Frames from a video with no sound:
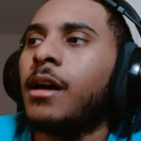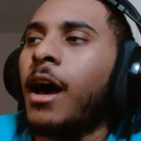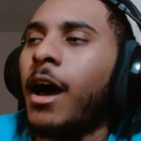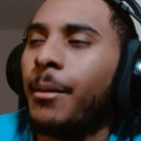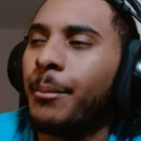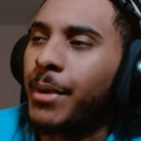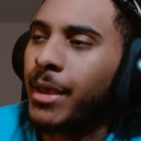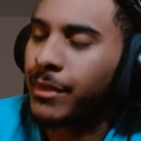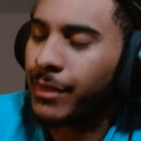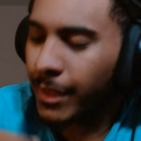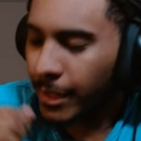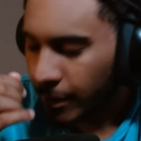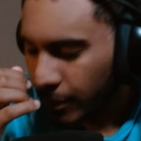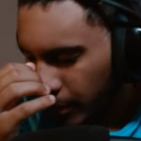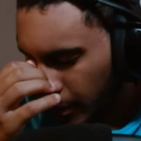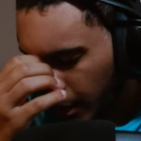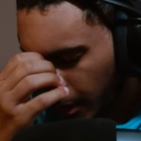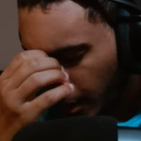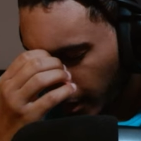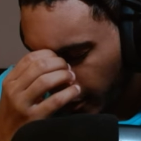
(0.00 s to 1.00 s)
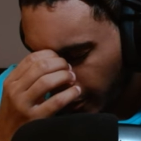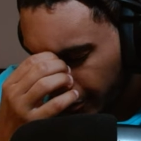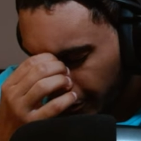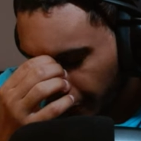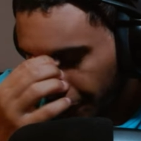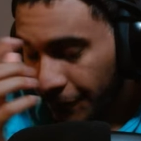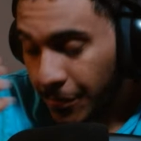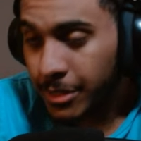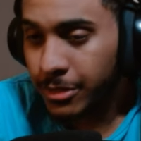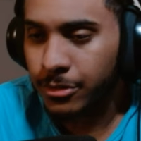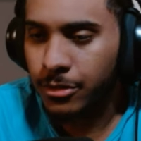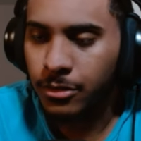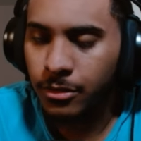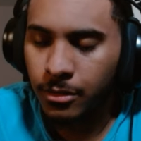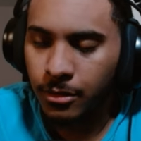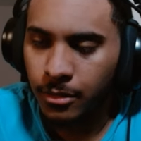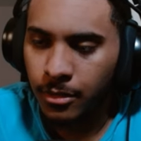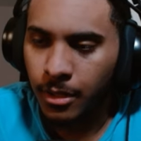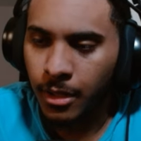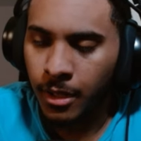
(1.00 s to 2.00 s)
man, like, the
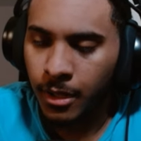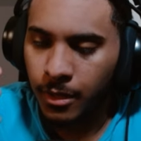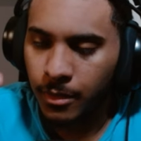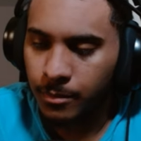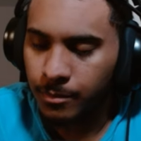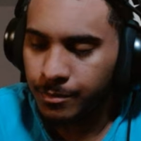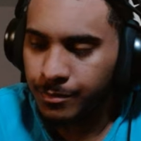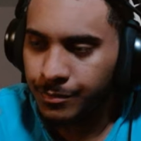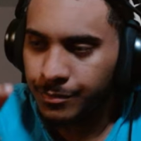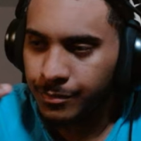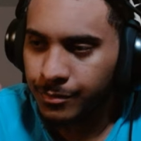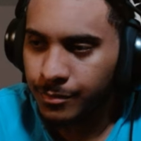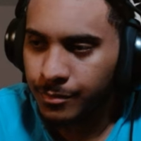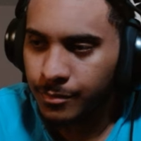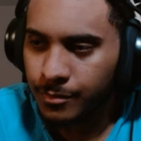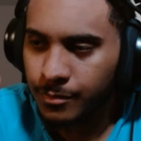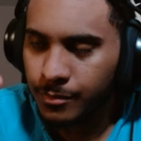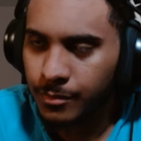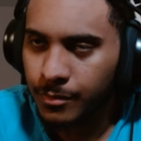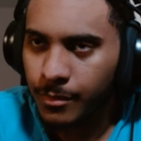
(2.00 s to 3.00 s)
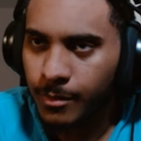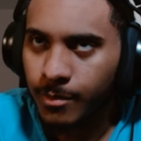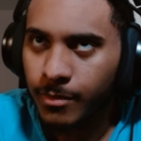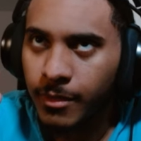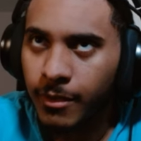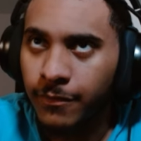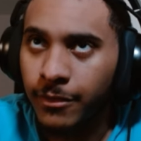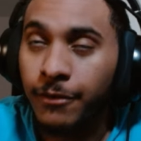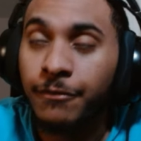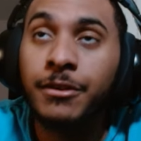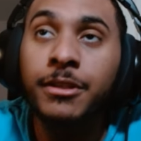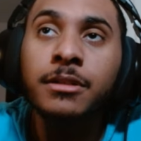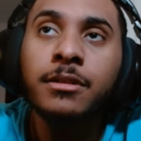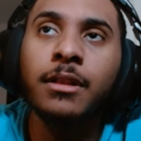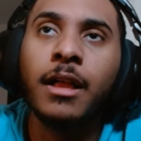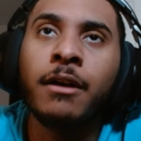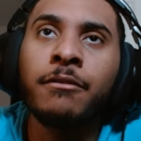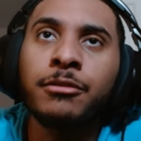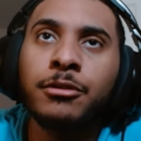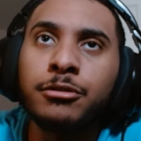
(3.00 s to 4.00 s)
physical
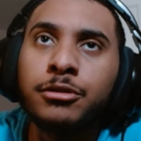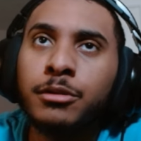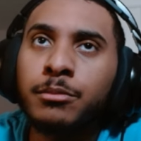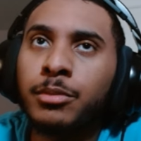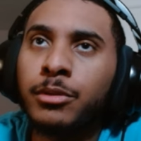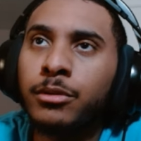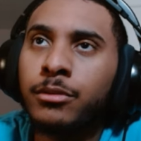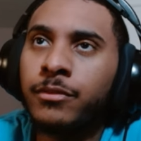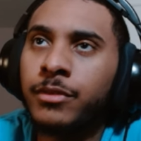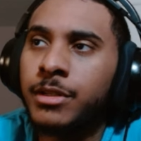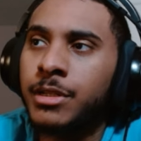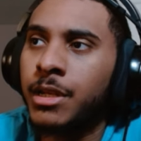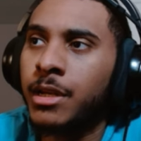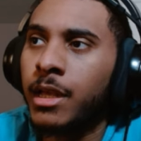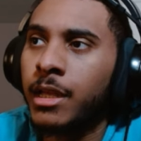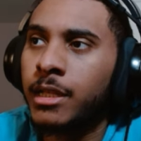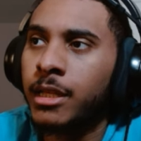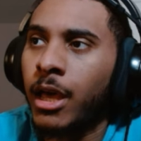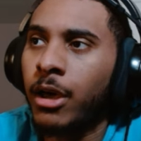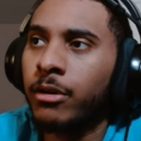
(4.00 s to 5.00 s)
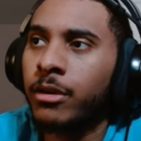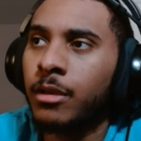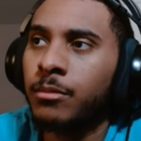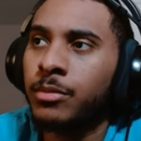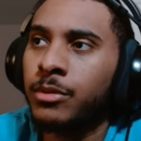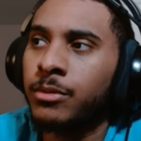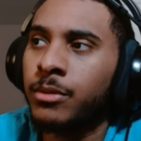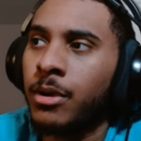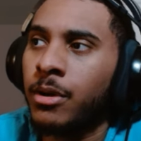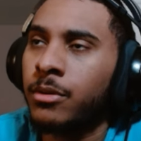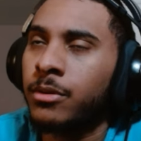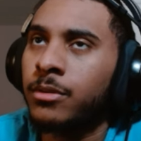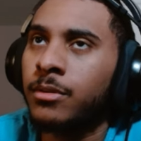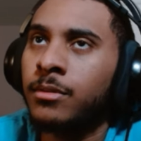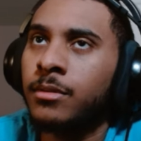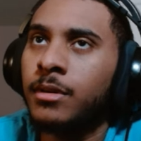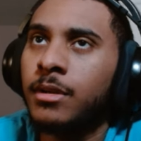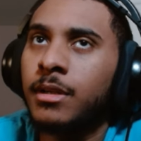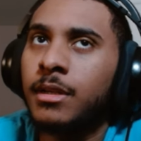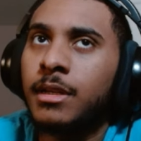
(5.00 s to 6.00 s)
Evolution Blue Vegeta and Kaioken Blue Goku.
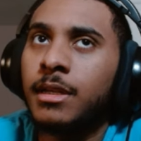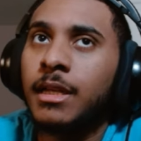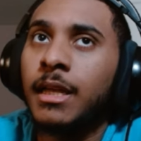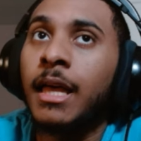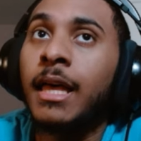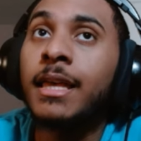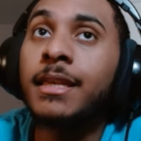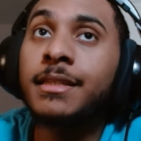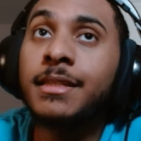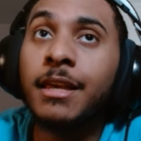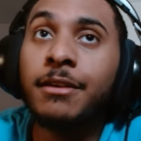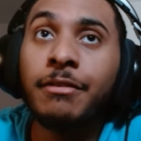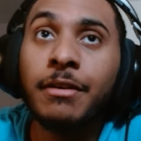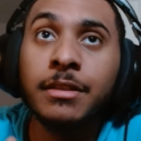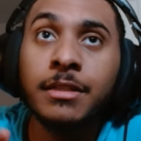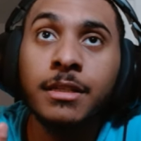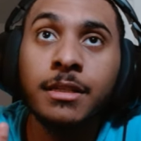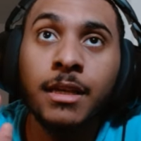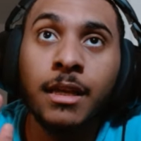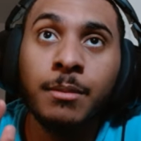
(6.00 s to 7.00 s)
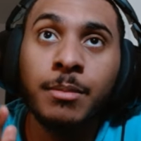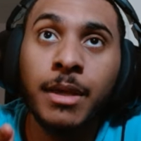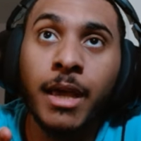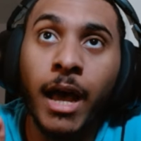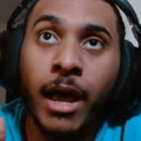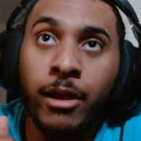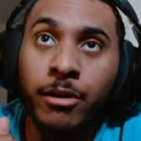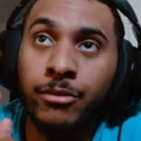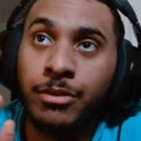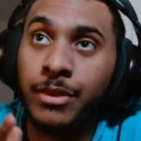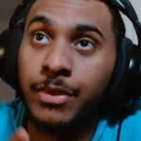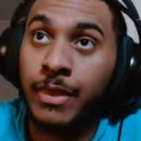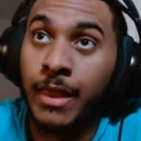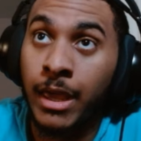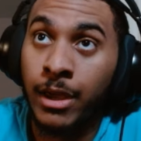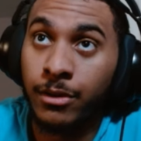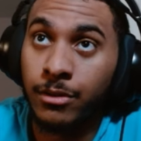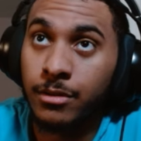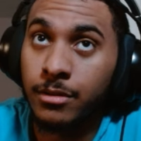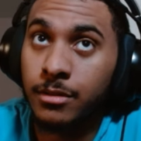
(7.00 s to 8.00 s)
His defense is going to be higher than
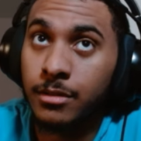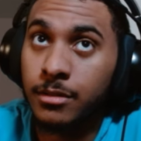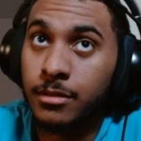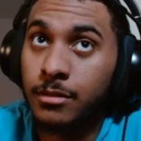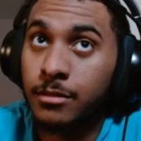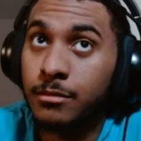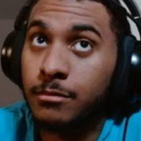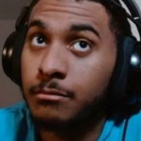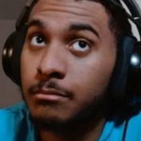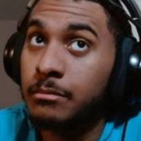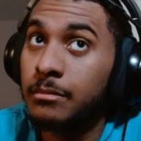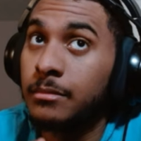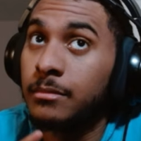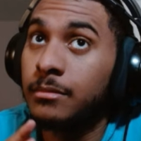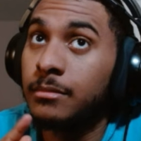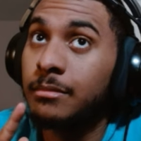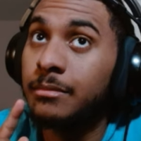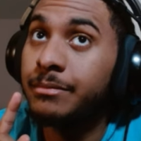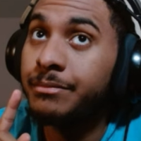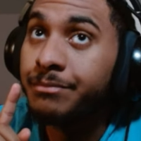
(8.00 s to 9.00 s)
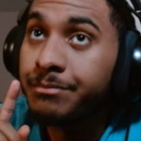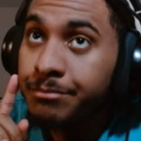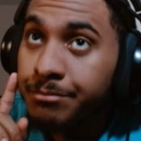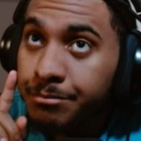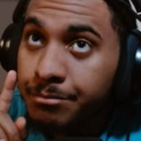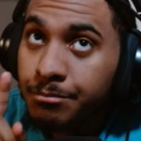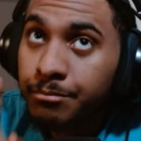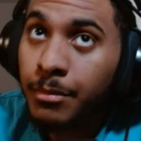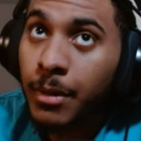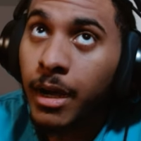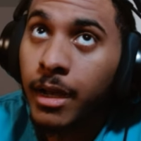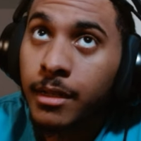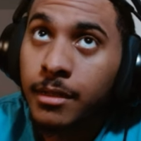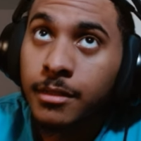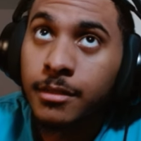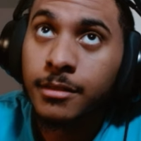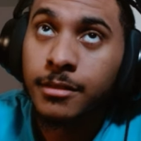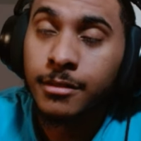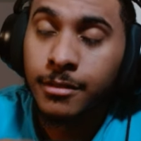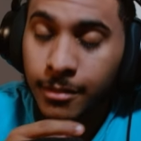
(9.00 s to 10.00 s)
theirs,
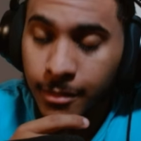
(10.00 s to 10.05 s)
but,